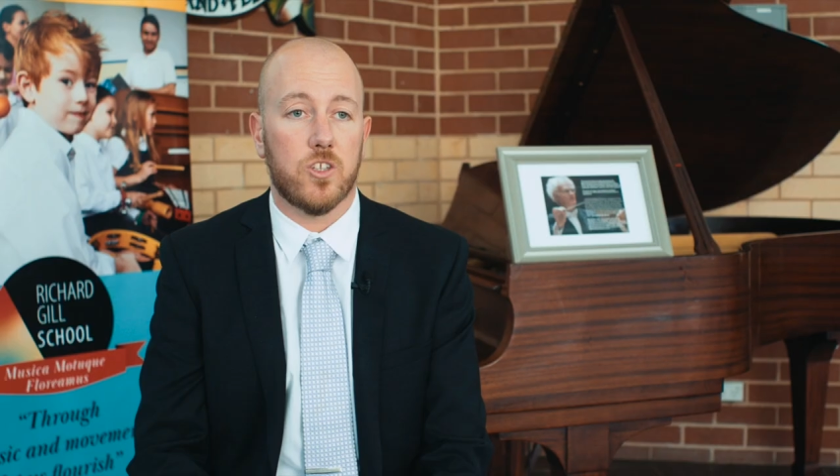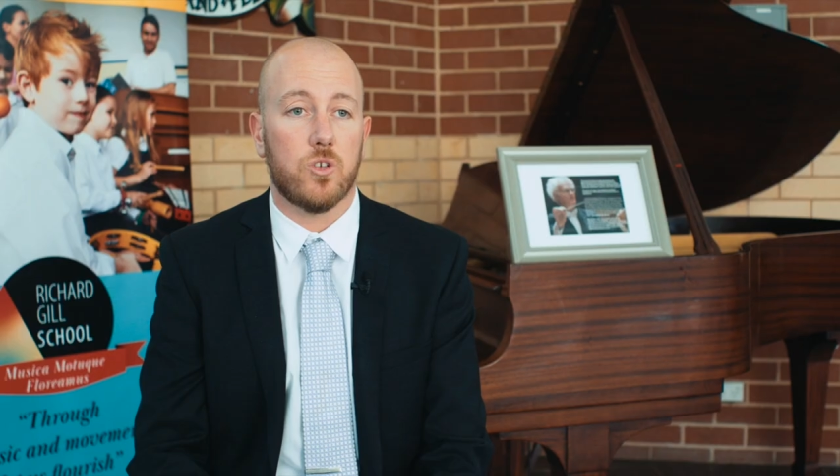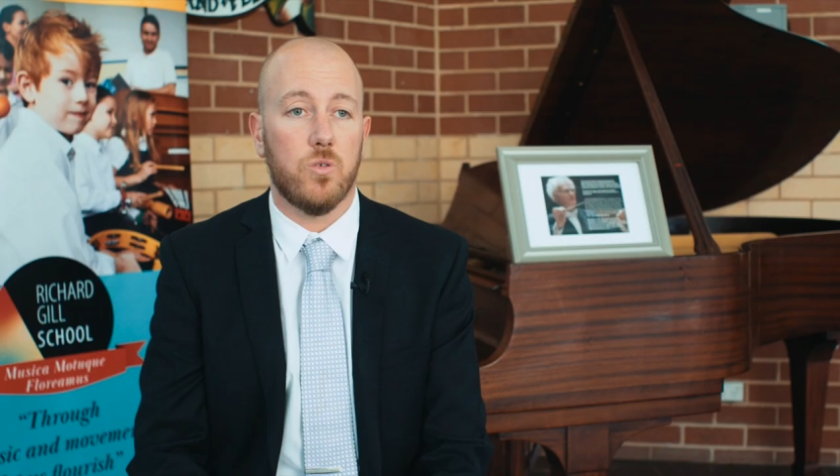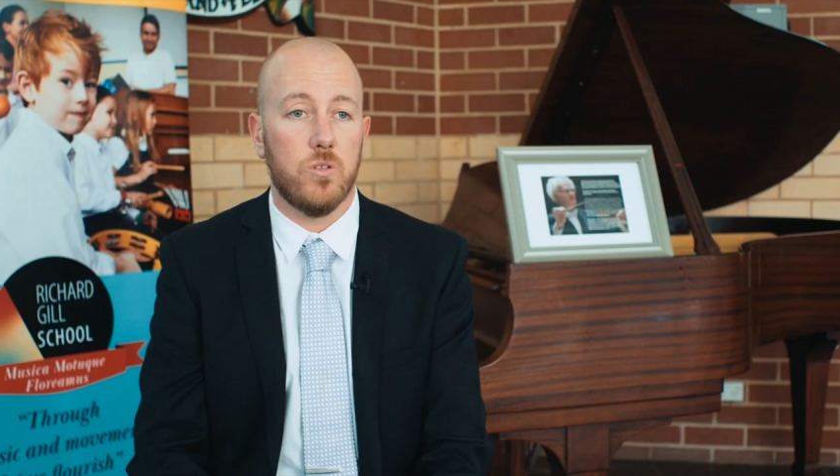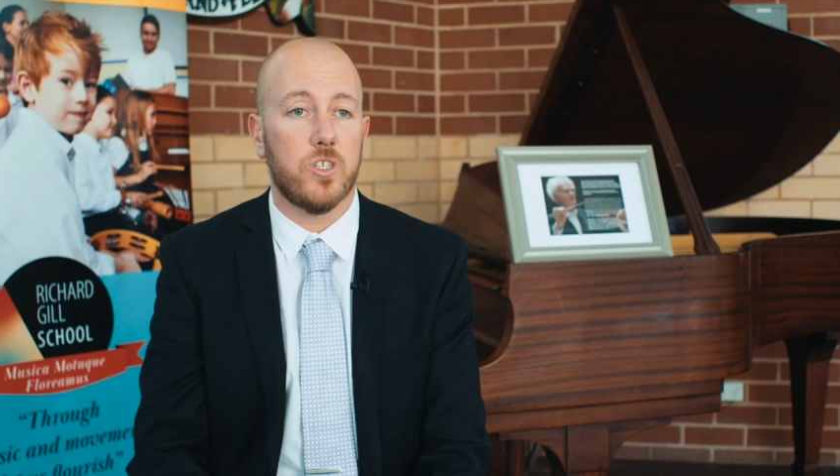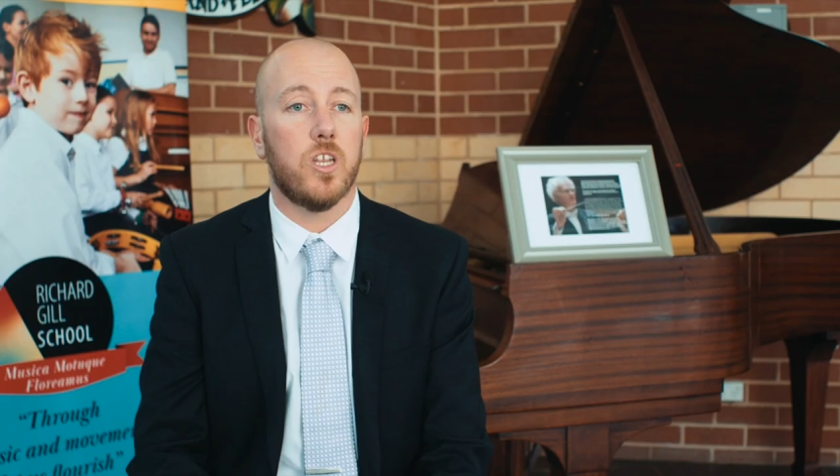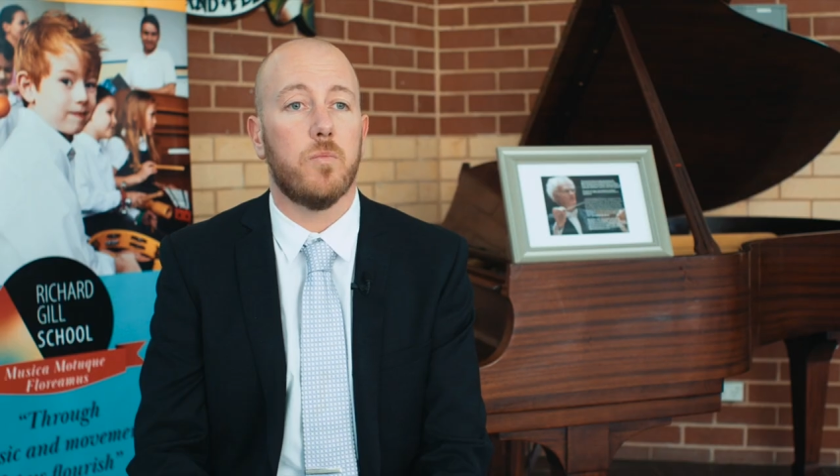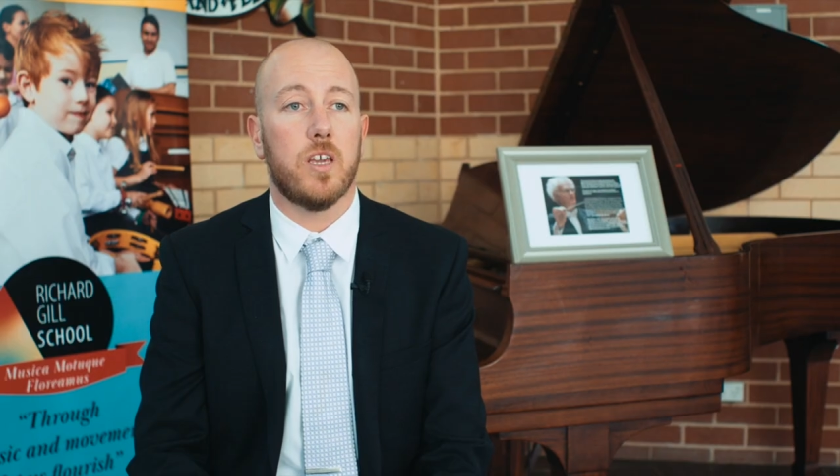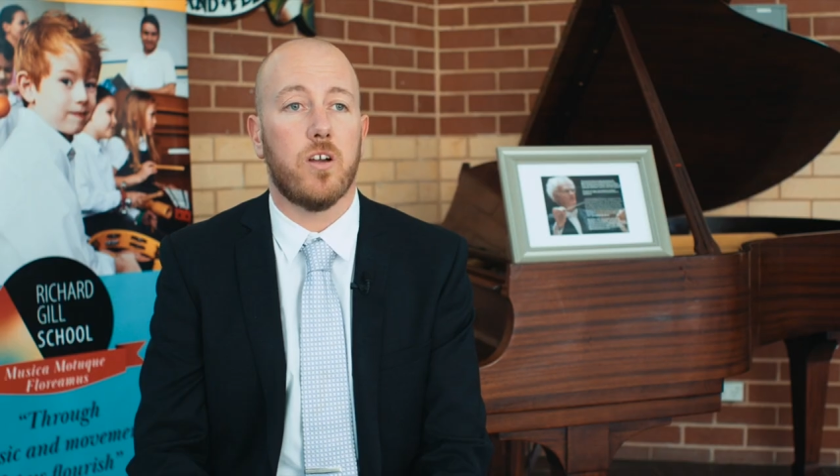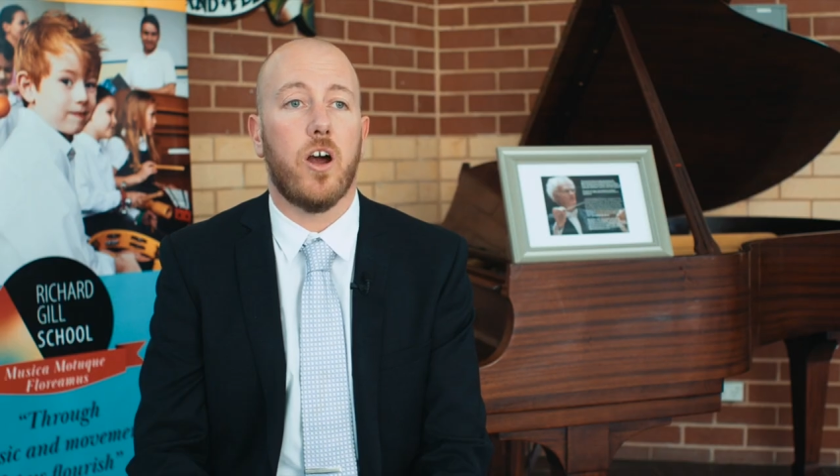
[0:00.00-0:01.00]
the school is going
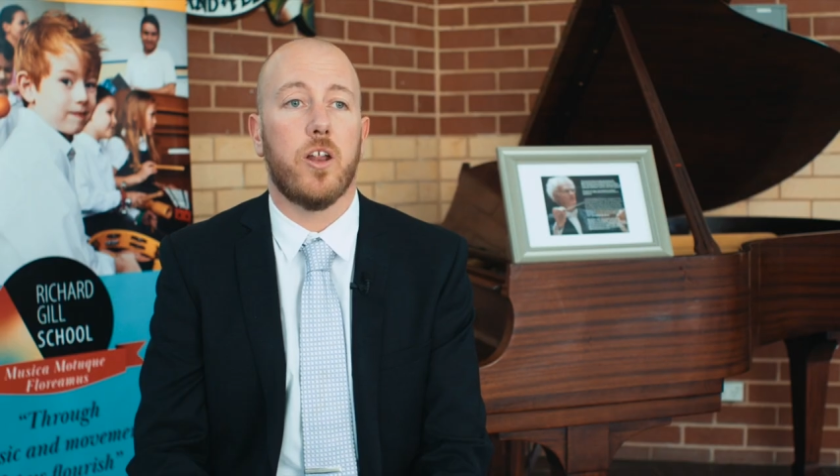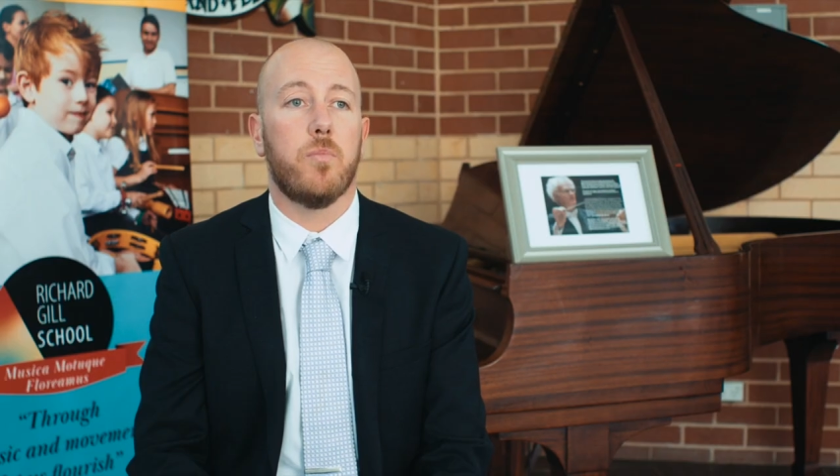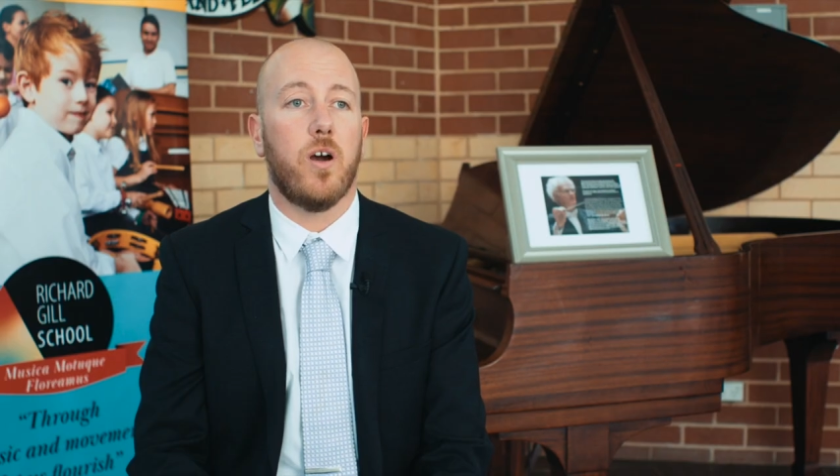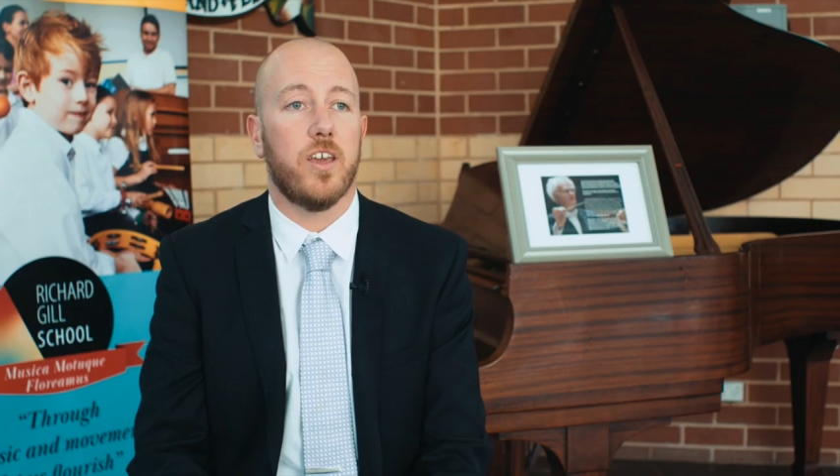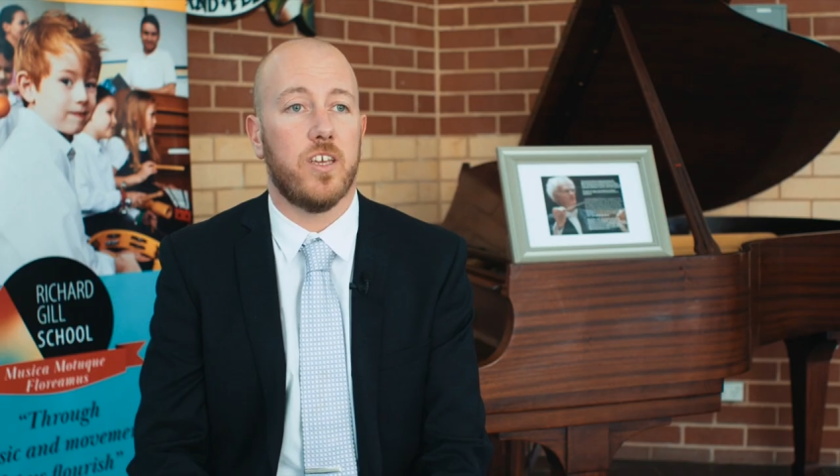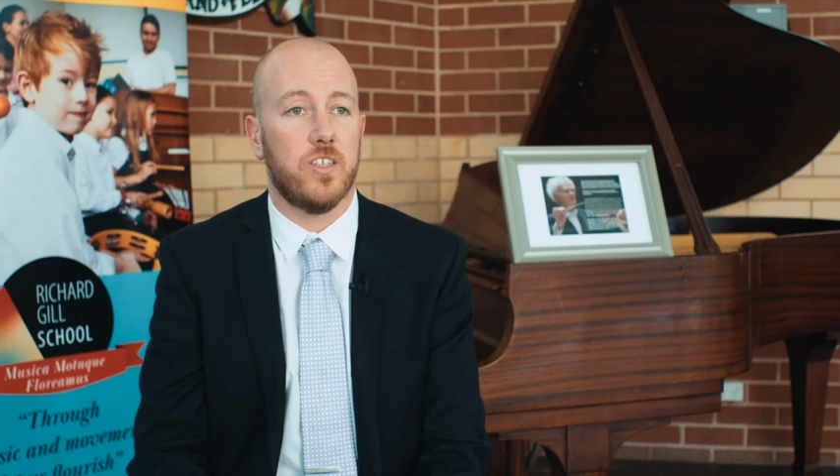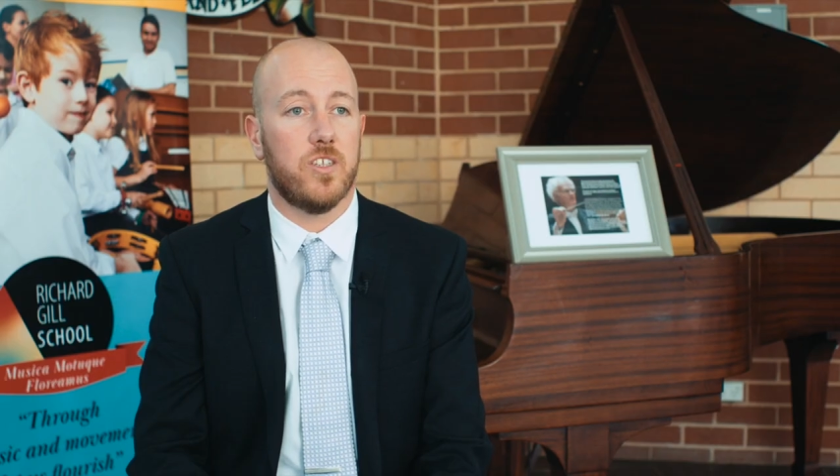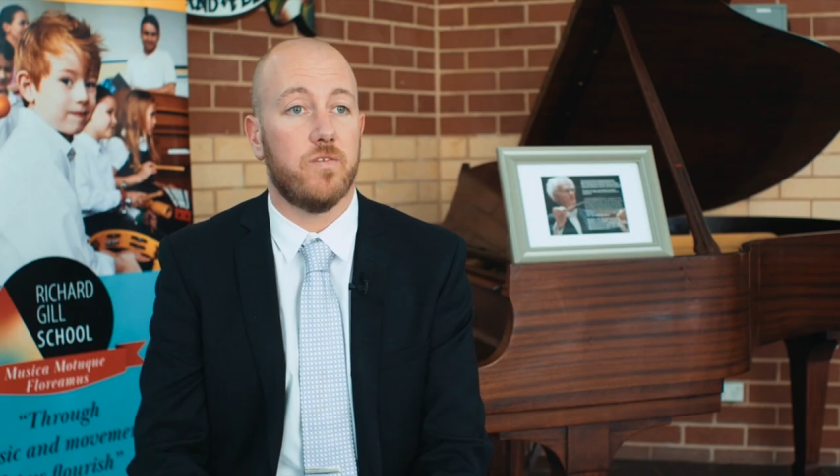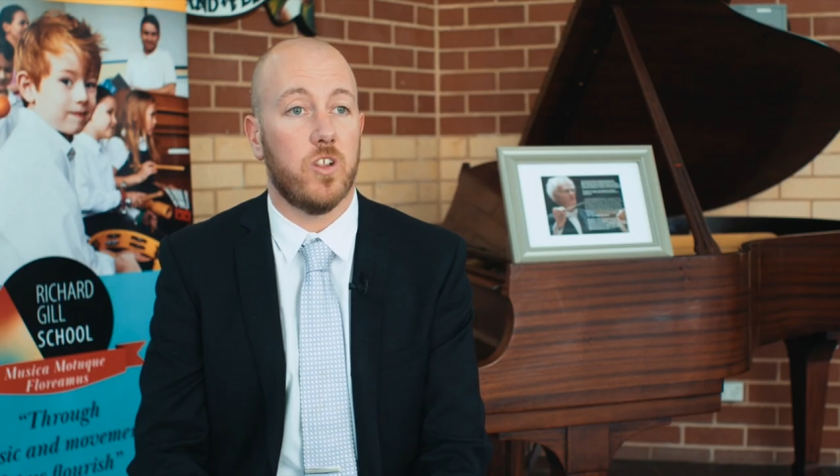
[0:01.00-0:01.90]
to be guided by his